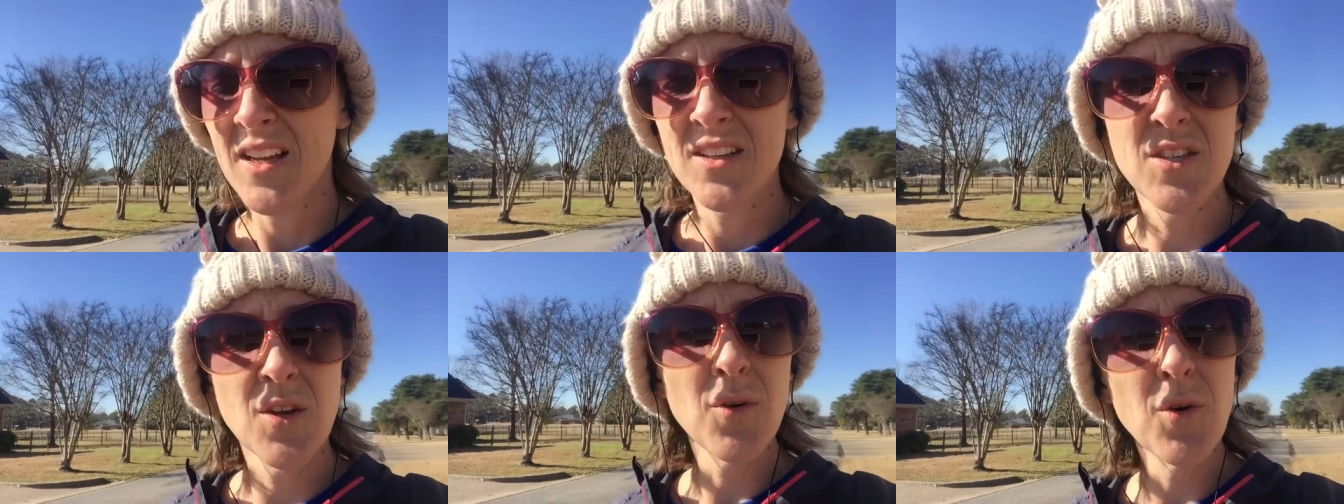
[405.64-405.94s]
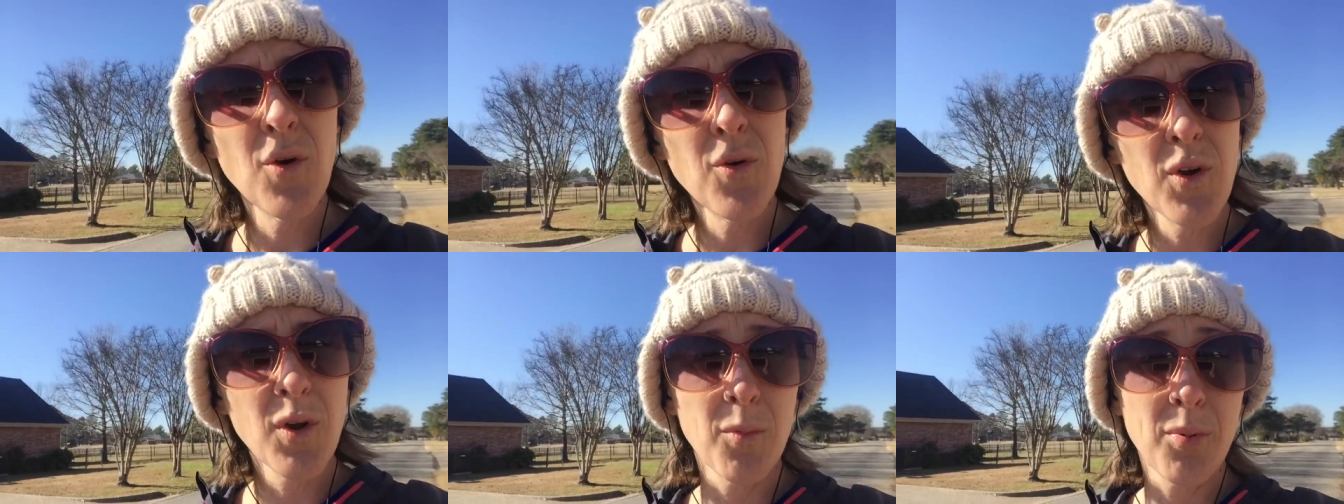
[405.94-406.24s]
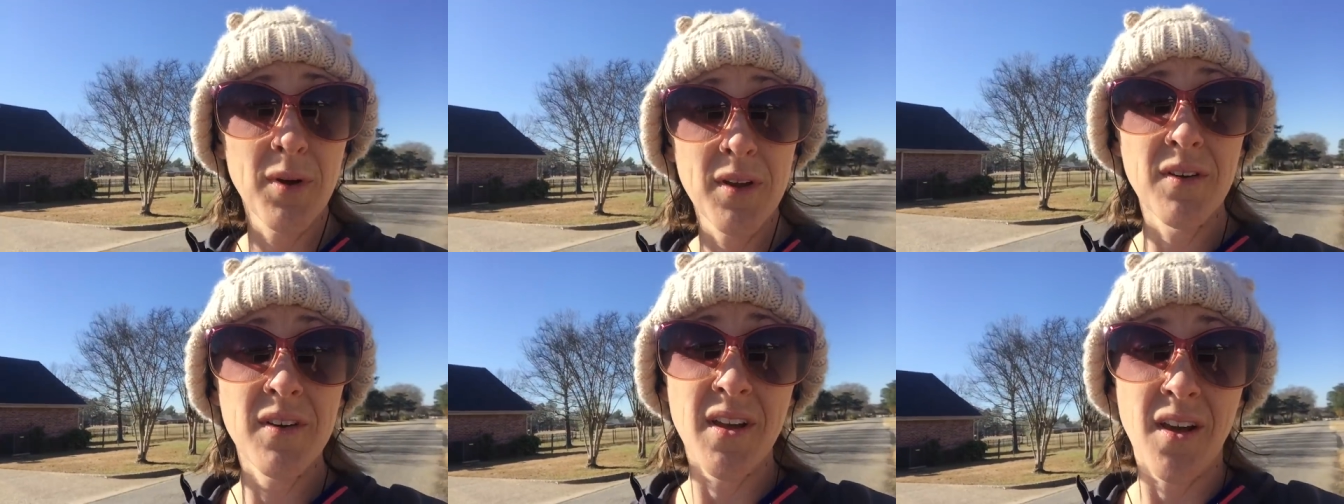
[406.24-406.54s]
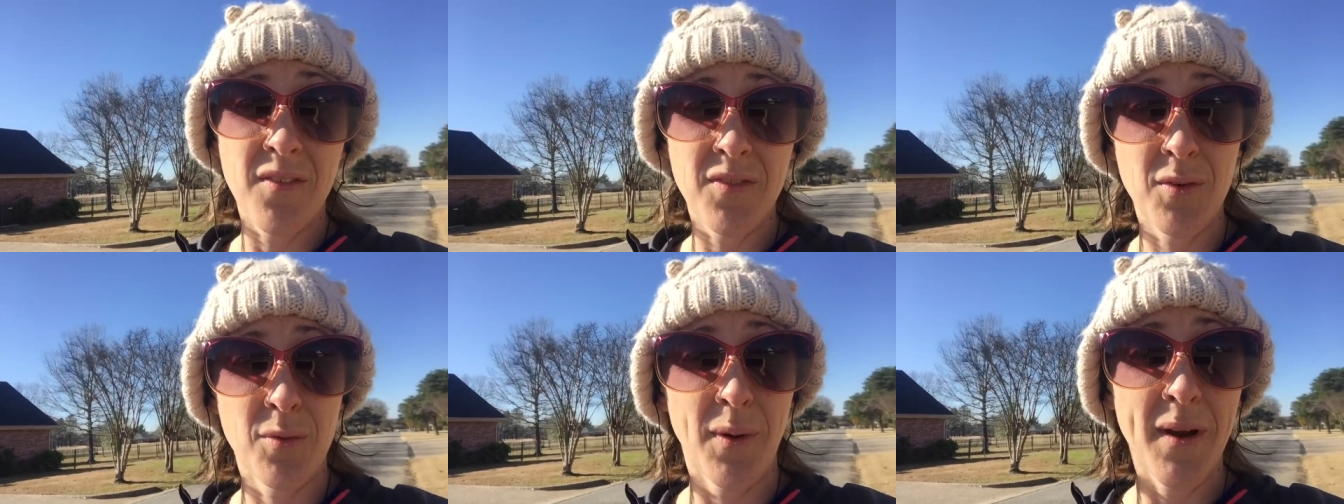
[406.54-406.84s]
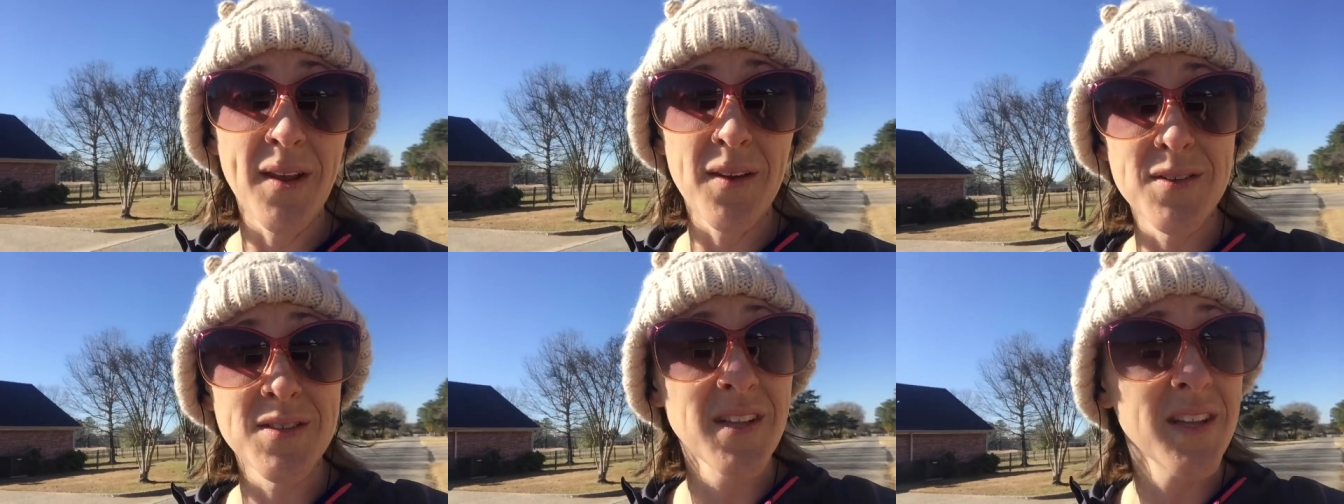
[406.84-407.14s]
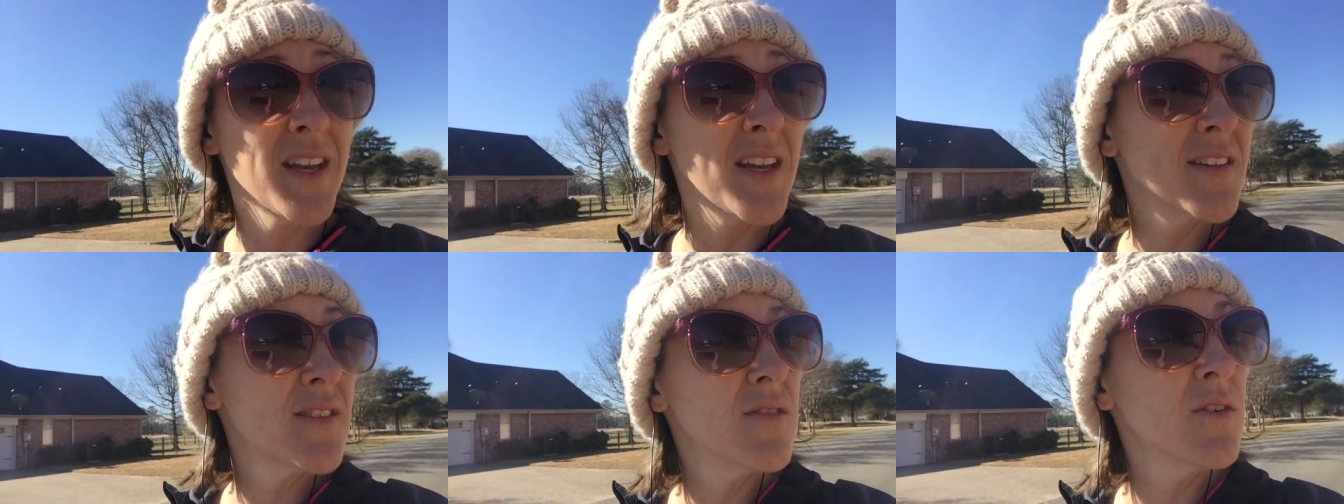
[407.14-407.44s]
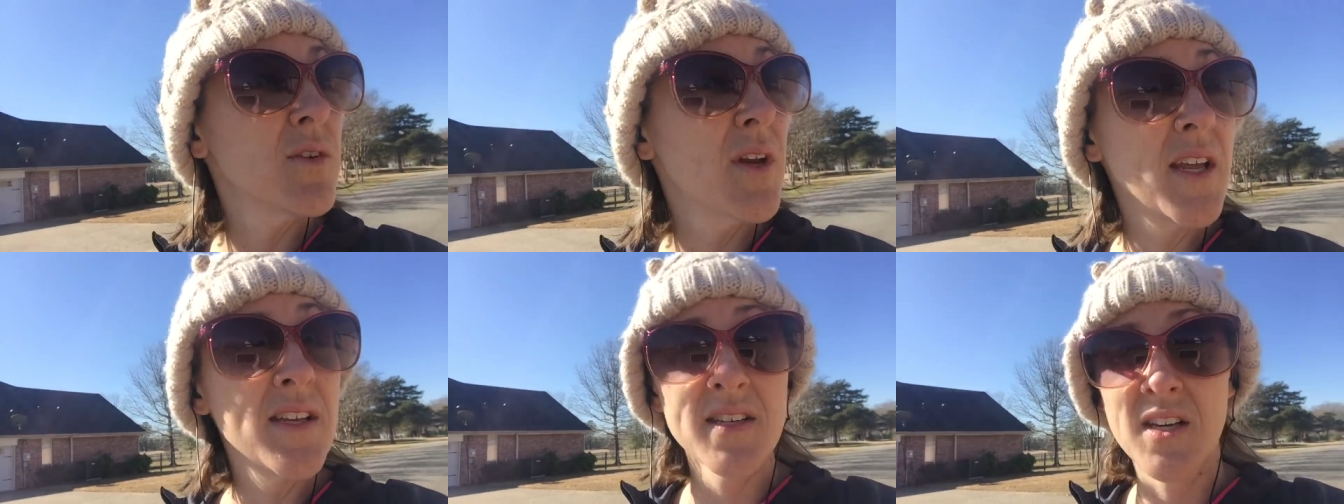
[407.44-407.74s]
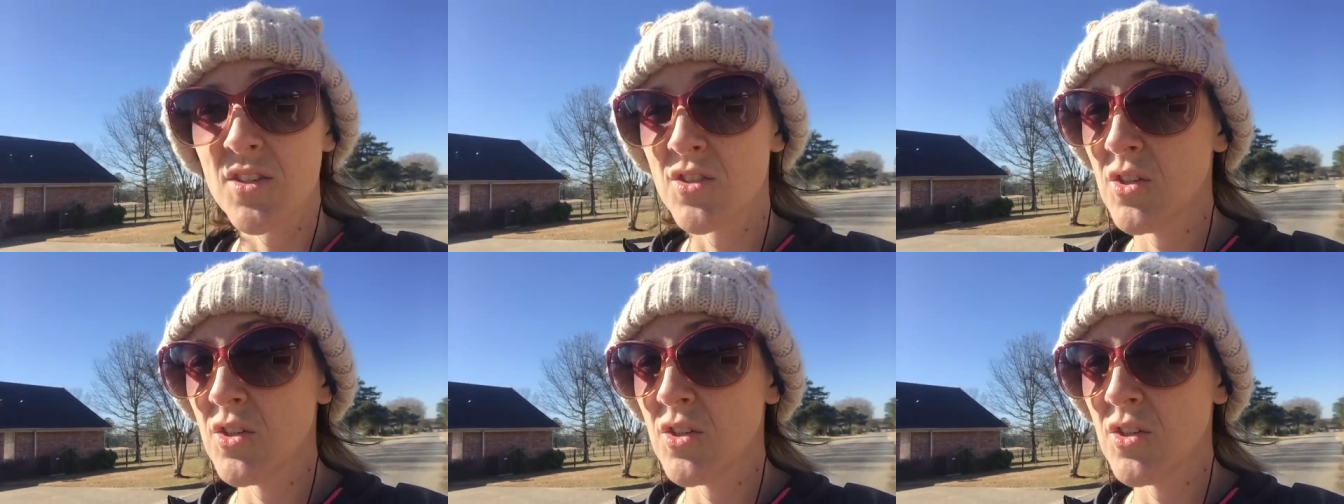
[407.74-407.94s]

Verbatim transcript: don't go completely off the rails in the next few days, I